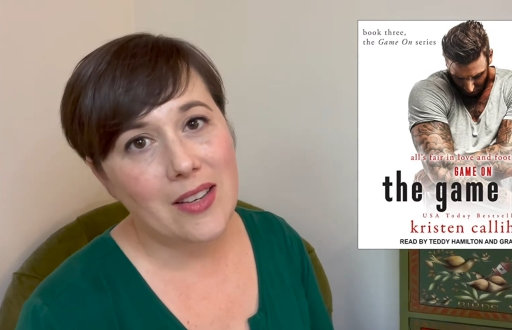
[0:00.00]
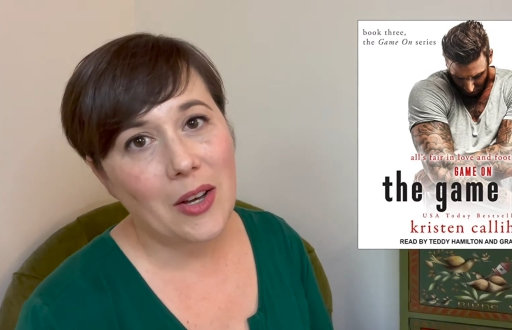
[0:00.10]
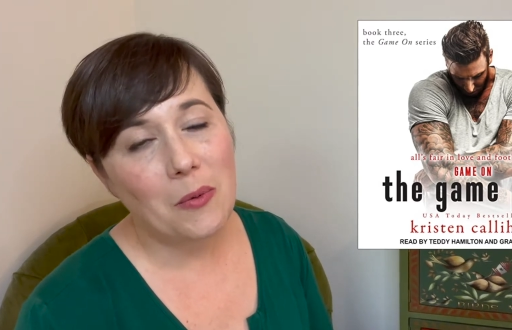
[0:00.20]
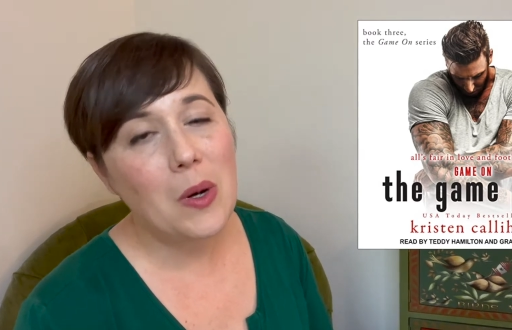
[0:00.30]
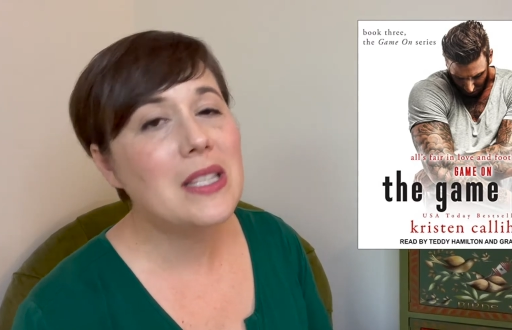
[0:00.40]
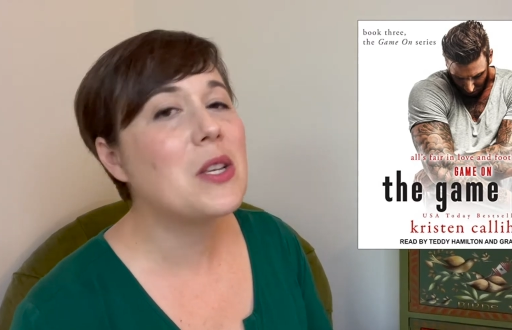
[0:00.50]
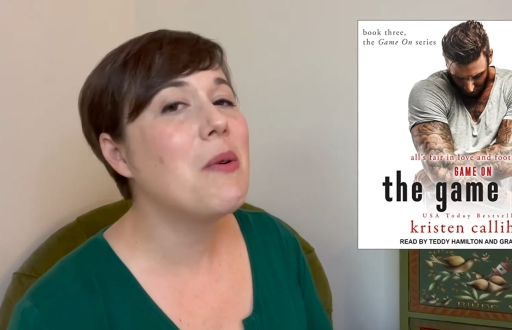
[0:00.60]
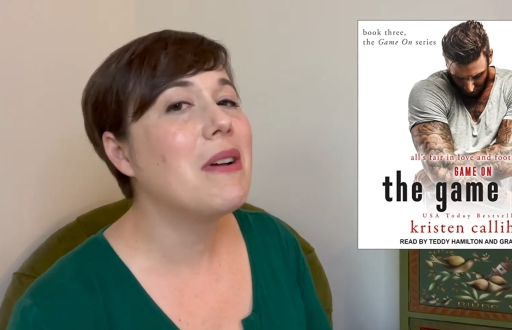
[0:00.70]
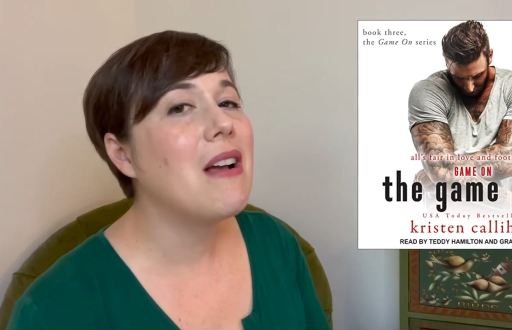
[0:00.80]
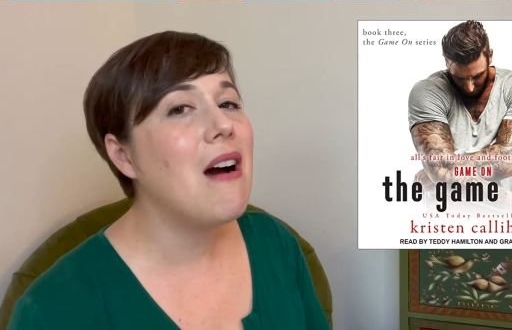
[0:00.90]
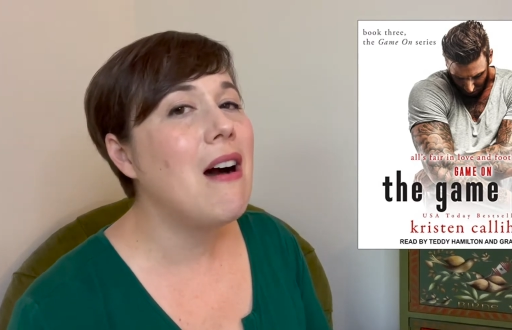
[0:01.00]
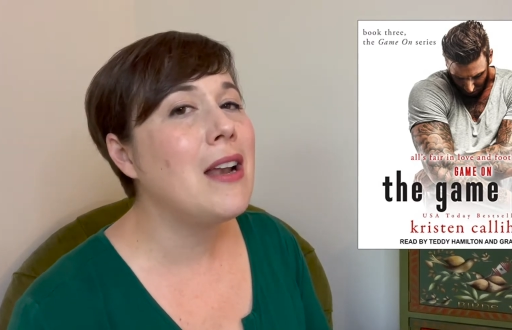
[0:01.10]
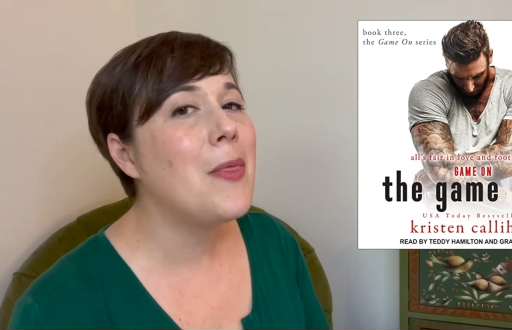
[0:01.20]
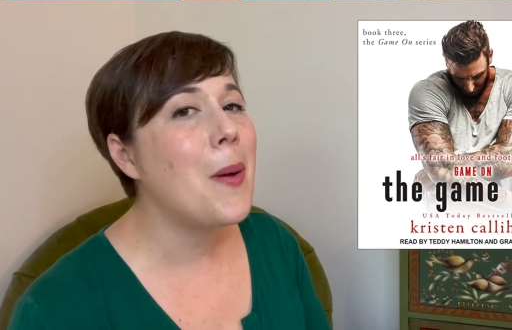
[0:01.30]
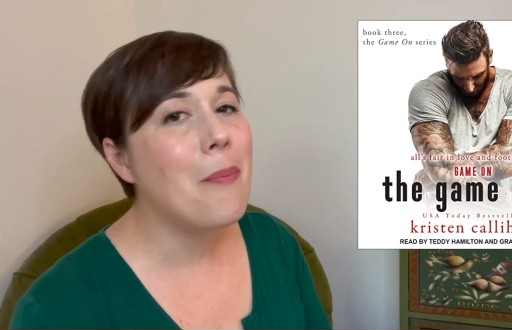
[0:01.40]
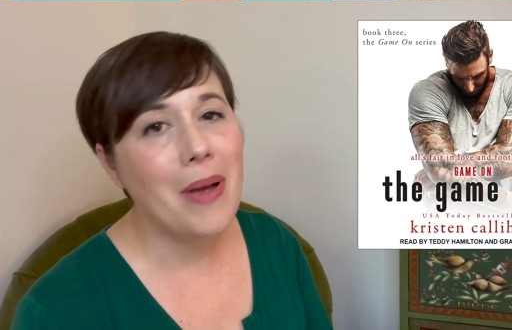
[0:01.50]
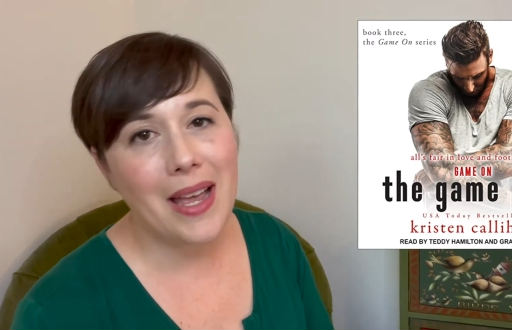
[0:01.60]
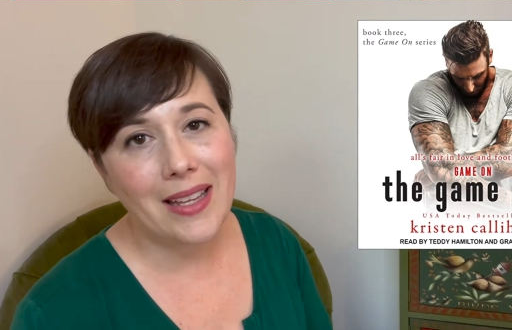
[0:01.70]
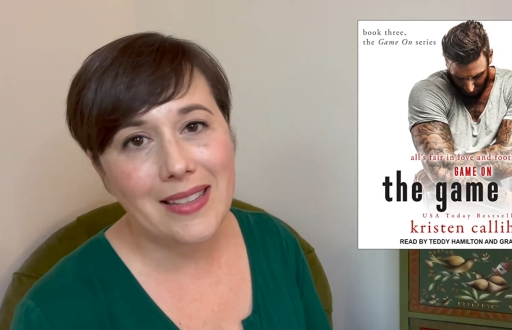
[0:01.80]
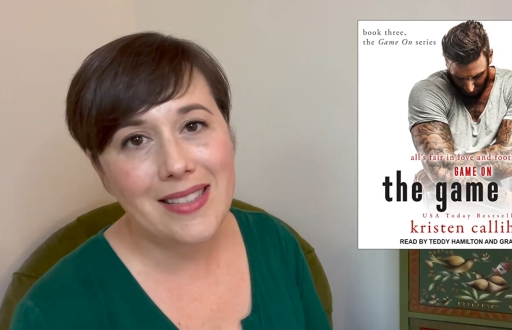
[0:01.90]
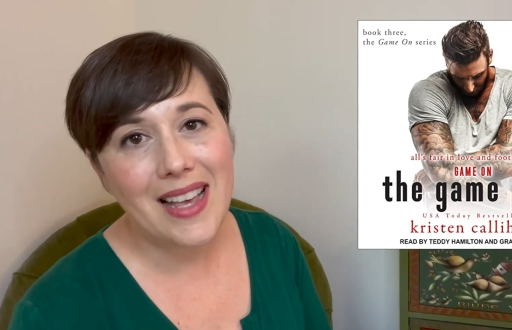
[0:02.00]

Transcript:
Speaker 1: on what's going on in the pants.